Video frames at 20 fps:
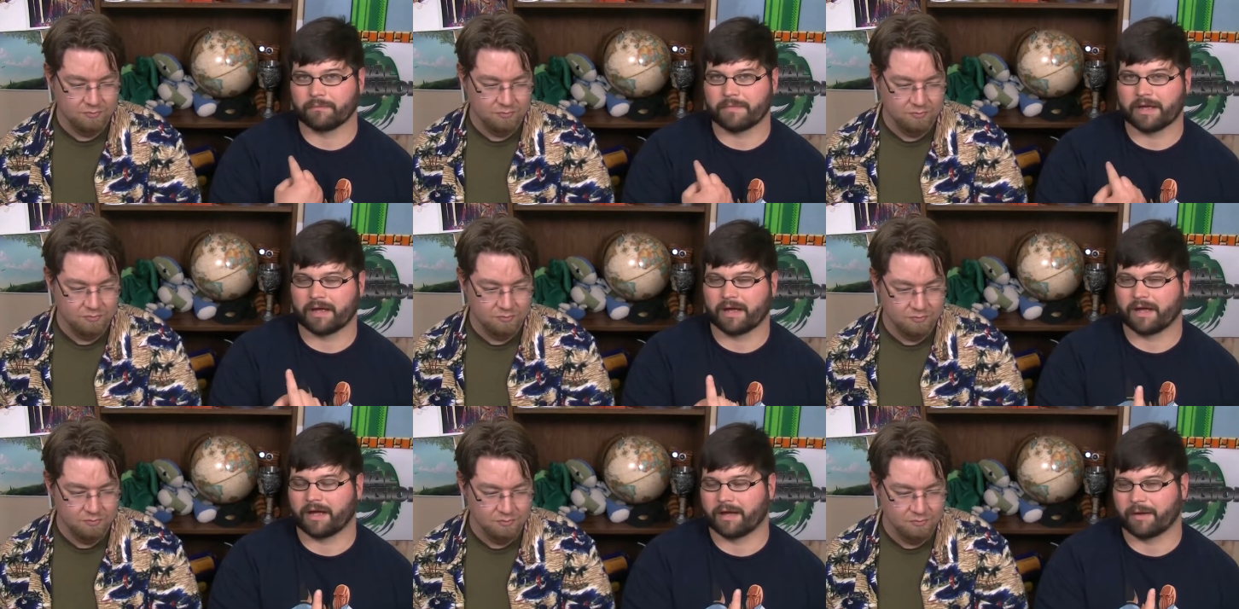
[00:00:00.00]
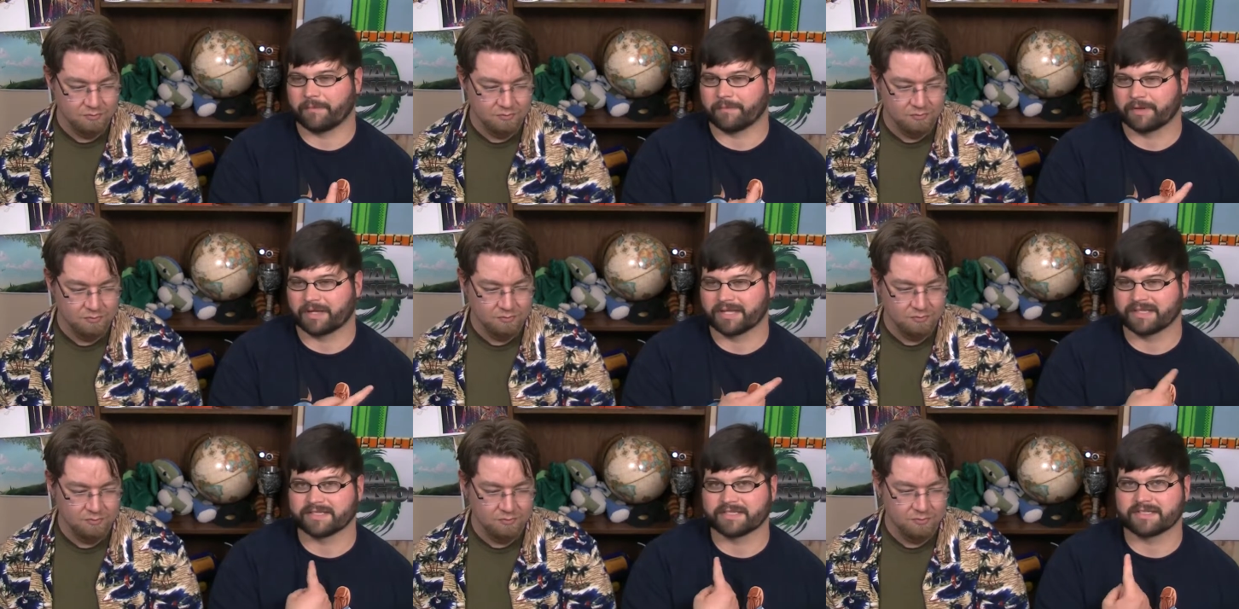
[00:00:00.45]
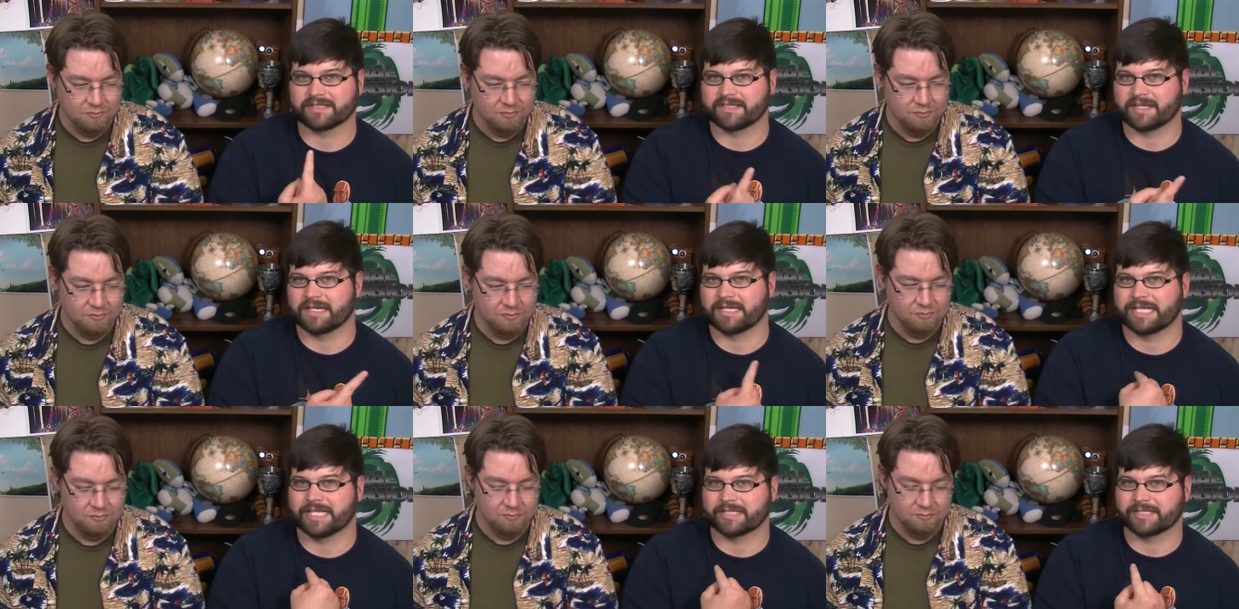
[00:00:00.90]
Speaker 1: um,
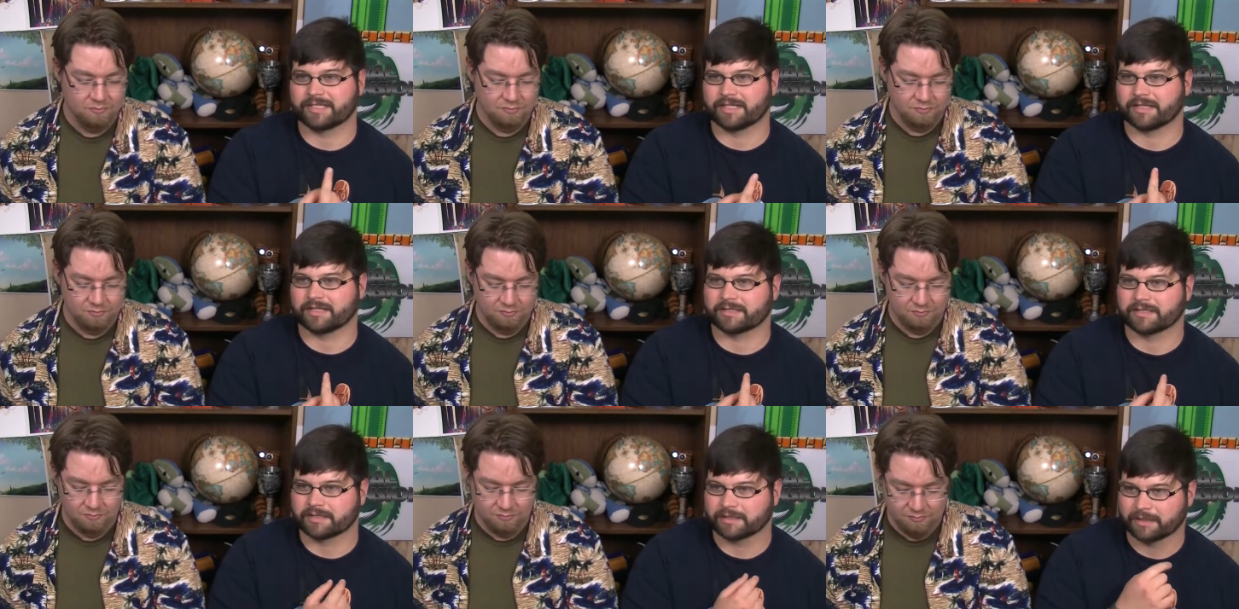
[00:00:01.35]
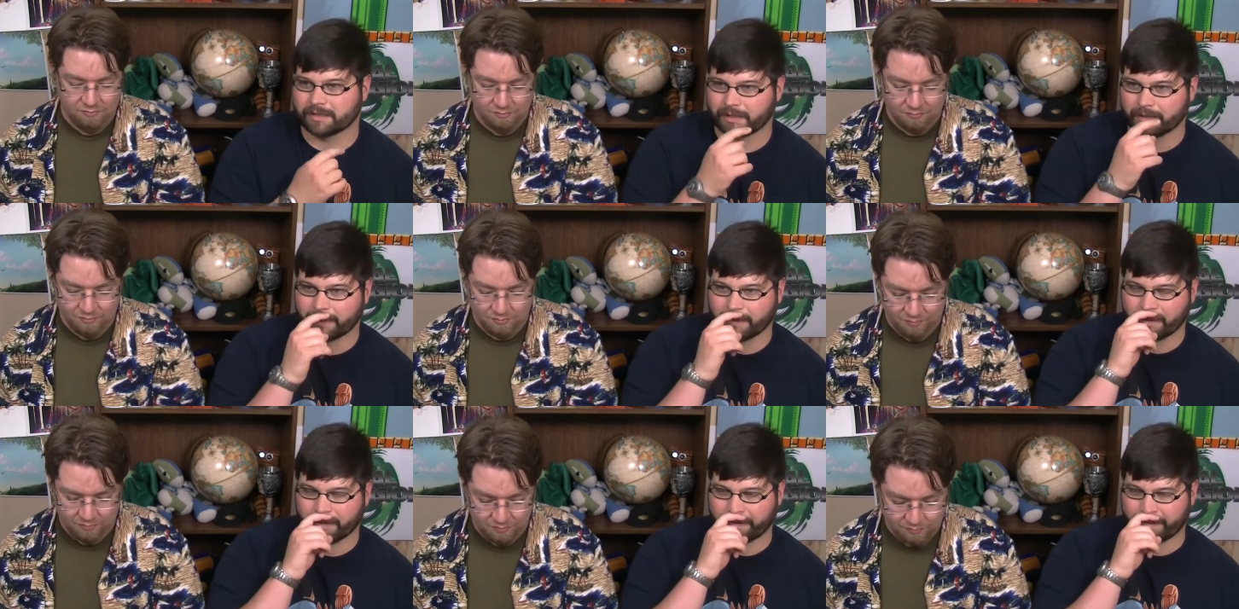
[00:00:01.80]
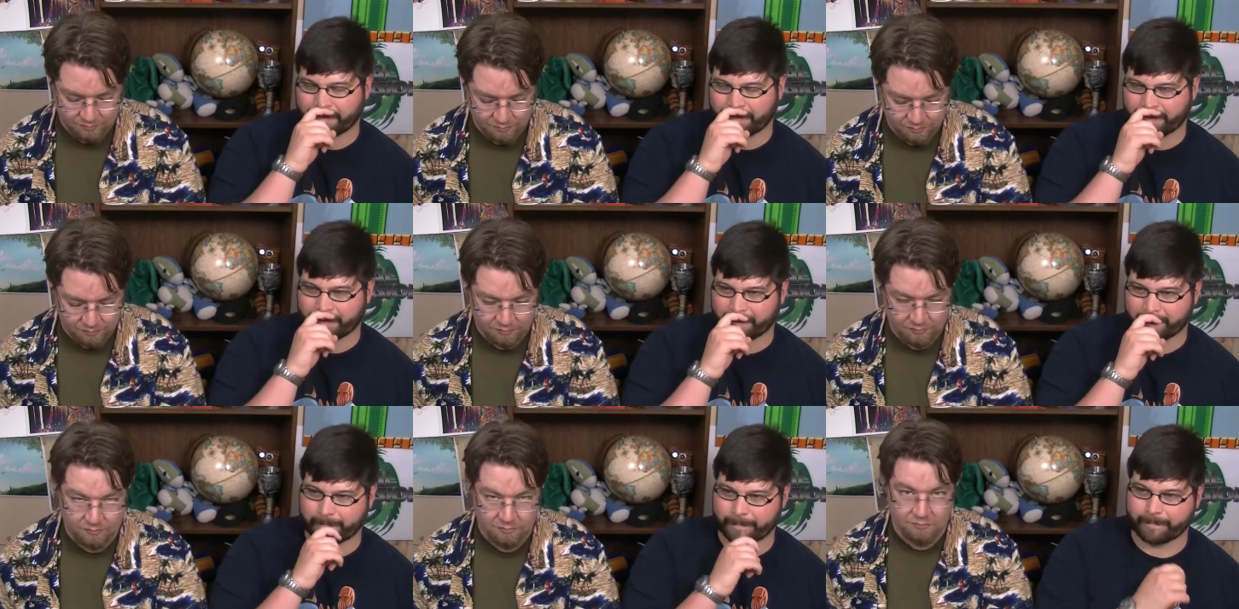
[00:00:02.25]
consistent distance.
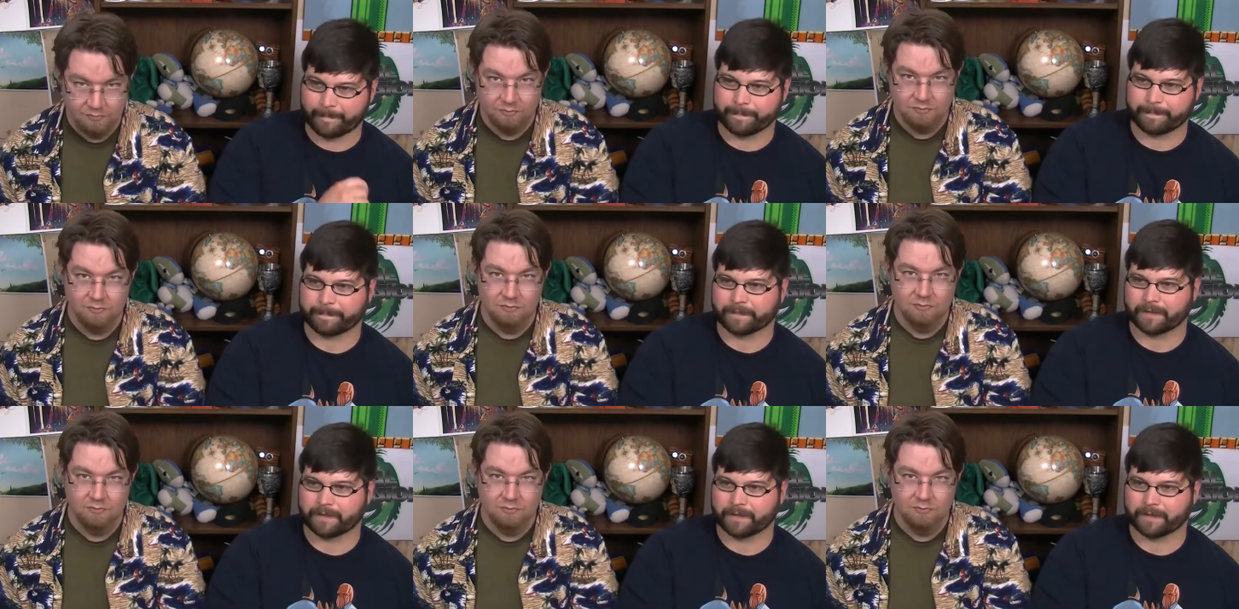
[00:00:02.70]
Um,